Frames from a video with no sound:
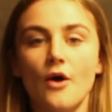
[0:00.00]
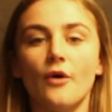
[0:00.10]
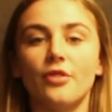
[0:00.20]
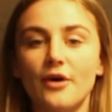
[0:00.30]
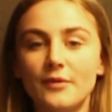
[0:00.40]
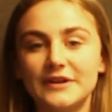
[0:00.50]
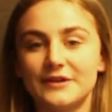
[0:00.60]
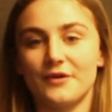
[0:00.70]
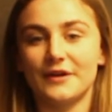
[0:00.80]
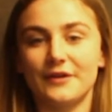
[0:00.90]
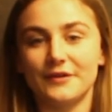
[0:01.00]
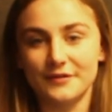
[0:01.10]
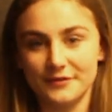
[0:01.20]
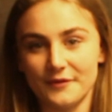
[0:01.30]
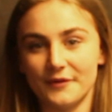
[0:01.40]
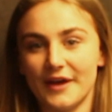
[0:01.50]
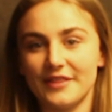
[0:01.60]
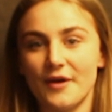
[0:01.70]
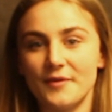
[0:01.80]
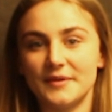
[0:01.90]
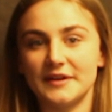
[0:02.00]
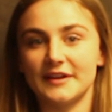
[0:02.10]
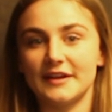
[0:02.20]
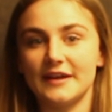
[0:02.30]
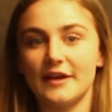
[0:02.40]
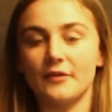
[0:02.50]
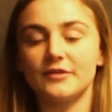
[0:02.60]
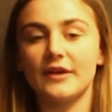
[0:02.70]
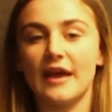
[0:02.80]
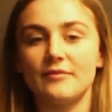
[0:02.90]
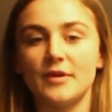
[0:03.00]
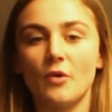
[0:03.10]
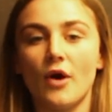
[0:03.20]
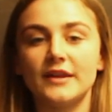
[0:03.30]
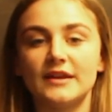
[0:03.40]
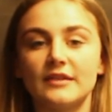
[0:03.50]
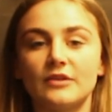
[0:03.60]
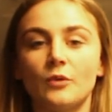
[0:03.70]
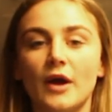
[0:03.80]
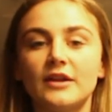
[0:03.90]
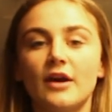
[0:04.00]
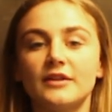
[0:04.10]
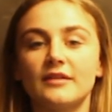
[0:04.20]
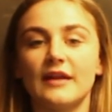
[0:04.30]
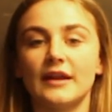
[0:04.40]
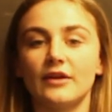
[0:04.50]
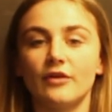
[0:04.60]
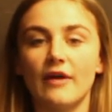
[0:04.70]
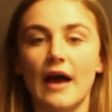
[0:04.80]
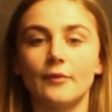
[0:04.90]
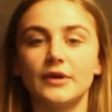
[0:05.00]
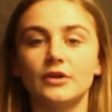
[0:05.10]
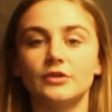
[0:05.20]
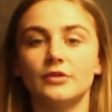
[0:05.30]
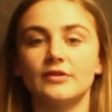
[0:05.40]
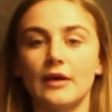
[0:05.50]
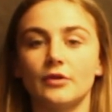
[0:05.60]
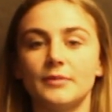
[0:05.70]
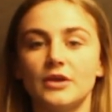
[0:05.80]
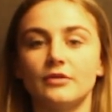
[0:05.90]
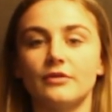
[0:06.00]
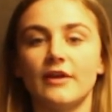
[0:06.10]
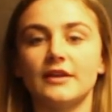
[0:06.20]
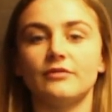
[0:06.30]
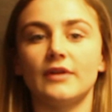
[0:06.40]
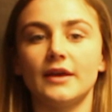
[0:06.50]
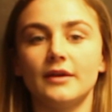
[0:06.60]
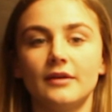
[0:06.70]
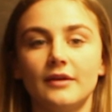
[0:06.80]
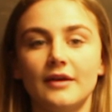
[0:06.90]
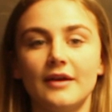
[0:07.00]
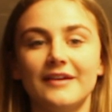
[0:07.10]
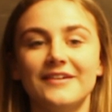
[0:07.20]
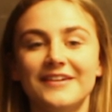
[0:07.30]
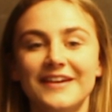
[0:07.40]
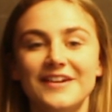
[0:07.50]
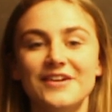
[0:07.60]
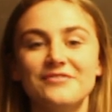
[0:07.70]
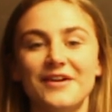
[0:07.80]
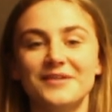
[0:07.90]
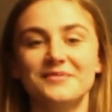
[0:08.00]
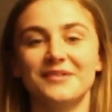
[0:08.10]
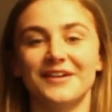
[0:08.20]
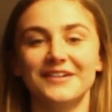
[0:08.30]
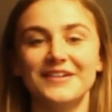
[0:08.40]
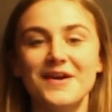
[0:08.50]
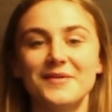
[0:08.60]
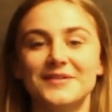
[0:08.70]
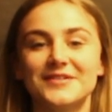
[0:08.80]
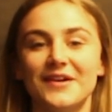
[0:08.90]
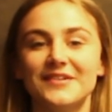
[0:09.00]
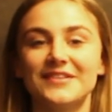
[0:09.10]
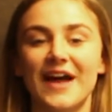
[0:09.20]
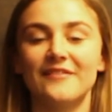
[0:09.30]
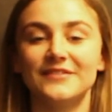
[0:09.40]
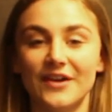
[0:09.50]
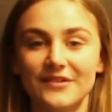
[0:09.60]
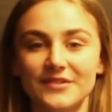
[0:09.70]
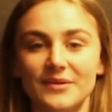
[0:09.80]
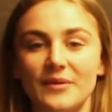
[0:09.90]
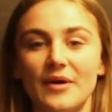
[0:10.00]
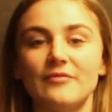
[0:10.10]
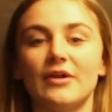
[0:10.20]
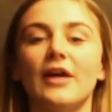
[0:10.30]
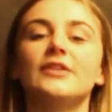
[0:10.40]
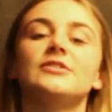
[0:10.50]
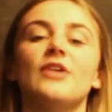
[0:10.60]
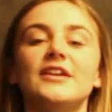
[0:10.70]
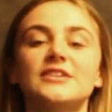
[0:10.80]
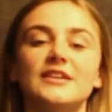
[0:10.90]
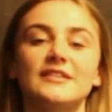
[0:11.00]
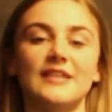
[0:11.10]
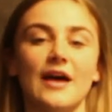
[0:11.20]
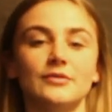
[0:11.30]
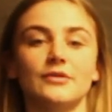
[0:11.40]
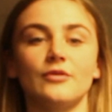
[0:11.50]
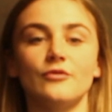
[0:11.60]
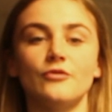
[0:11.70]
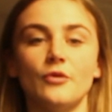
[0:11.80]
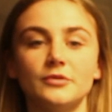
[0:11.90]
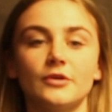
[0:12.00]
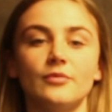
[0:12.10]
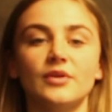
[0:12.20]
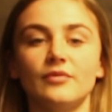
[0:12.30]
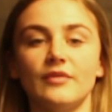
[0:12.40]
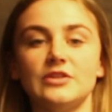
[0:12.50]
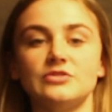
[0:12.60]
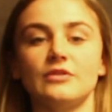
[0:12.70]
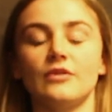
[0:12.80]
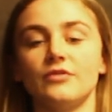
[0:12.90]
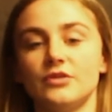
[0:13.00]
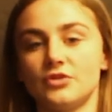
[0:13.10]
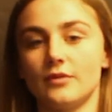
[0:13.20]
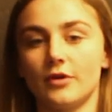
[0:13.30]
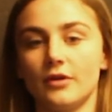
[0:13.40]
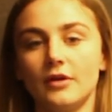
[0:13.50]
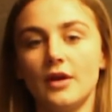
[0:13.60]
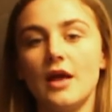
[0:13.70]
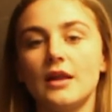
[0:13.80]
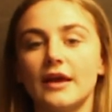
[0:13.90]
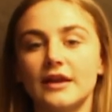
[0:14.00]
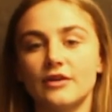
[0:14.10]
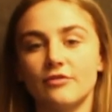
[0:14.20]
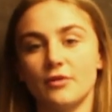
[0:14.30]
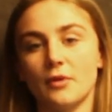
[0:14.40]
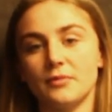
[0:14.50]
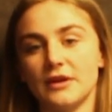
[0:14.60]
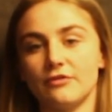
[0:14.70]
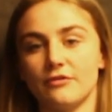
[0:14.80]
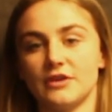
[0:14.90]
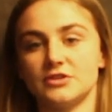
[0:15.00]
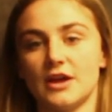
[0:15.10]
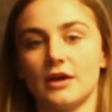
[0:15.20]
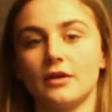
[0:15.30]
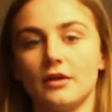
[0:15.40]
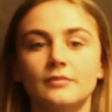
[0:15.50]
Although we did not include a score like the opening did, it also gave me more ideas and a wider understanding of how we could sound could be used effectively. In our final product, we chose to have no score and relied on diegetic sound to conform to common conventions of the genre, like in the film opening for Fish Tank.